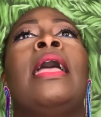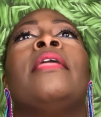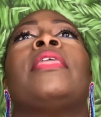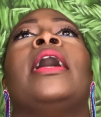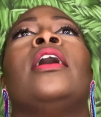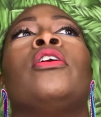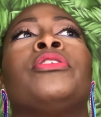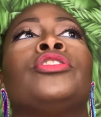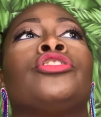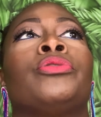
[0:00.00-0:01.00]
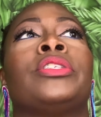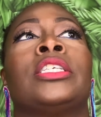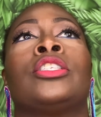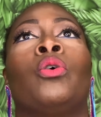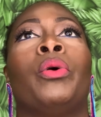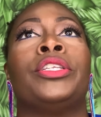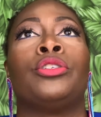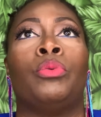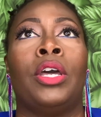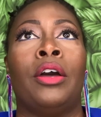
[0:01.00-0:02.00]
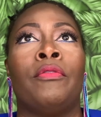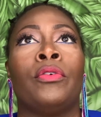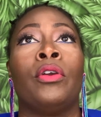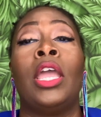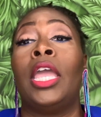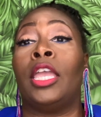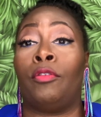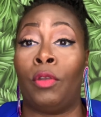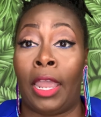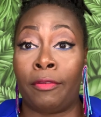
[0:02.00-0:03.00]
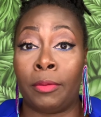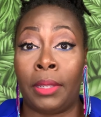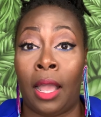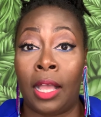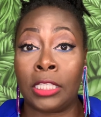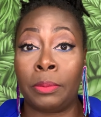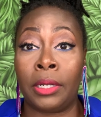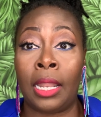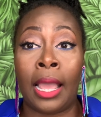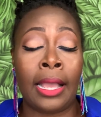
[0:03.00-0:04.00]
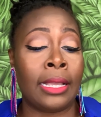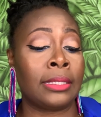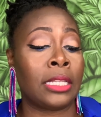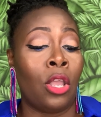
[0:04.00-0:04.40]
That health insurance is going to cover if you have to be hospitalized,